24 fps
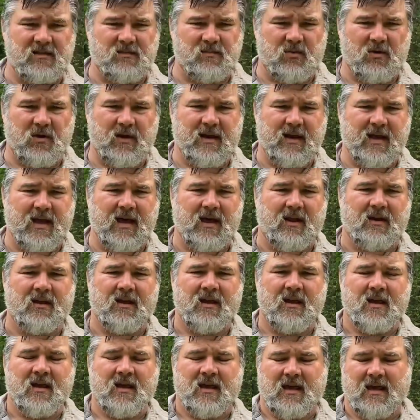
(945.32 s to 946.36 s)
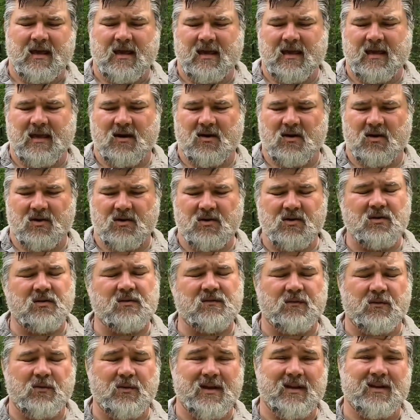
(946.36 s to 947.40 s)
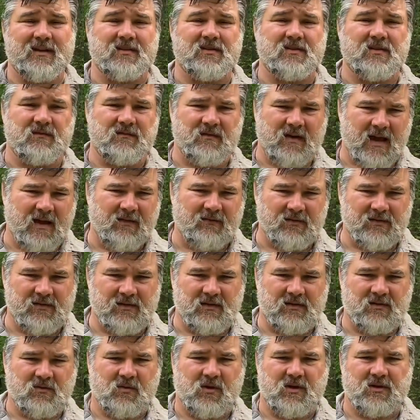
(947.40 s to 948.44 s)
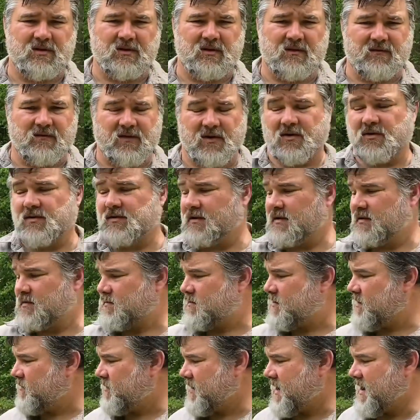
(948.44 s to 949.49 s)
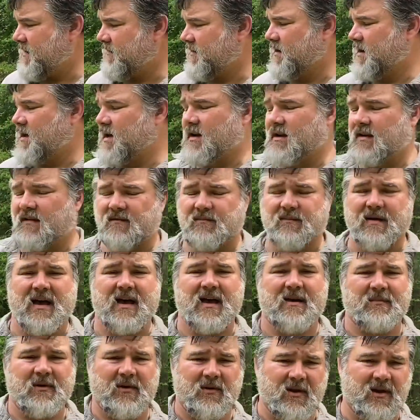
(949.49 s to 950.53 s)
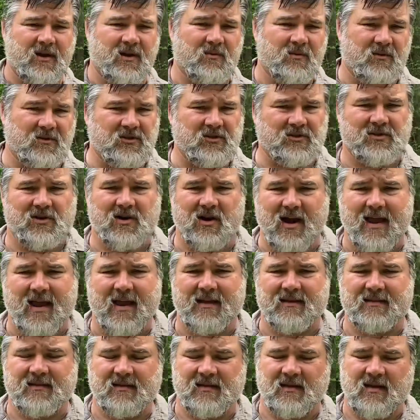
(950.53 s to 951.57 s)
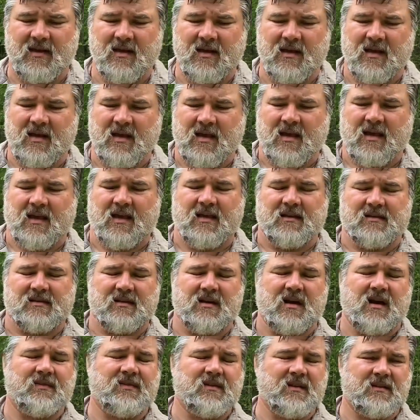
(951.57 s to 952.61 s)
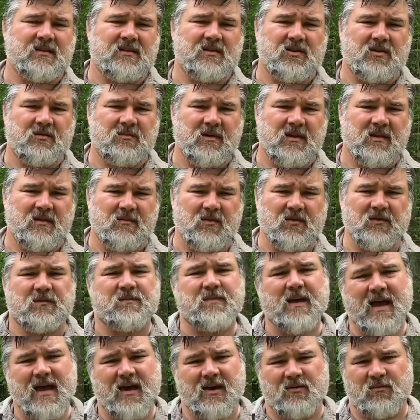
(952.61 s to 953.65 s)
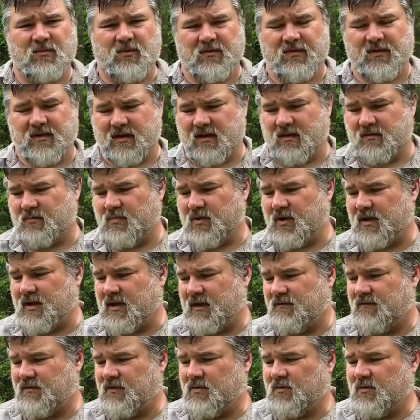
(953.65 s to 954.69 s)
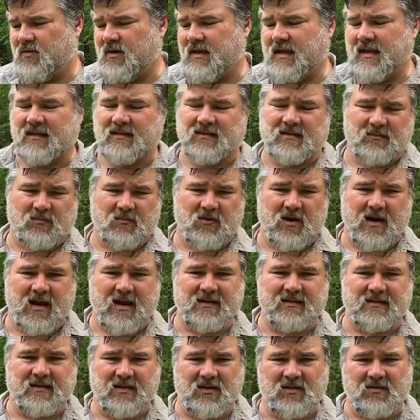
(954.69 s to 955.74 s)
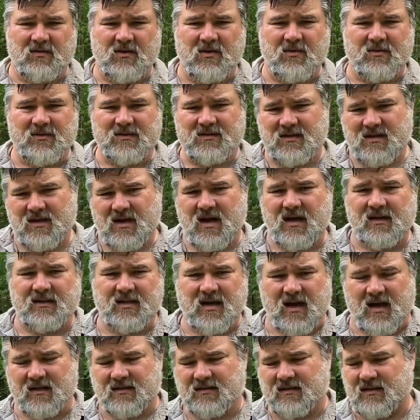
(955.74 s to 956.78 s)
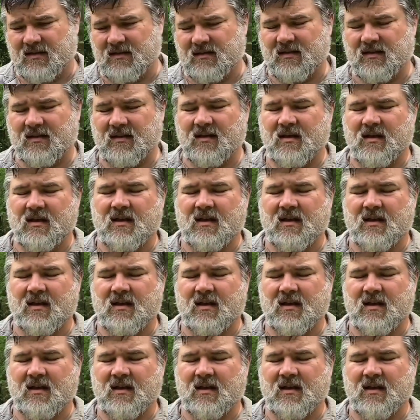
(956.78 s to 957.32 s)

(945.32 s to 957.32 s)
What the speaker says: spread out and are useful in a survival situation. The first is what we have a lot of behind me right here, which is grass. It's not that it's going to be the most palatable thing, but if you get some grass that you know is not toxic,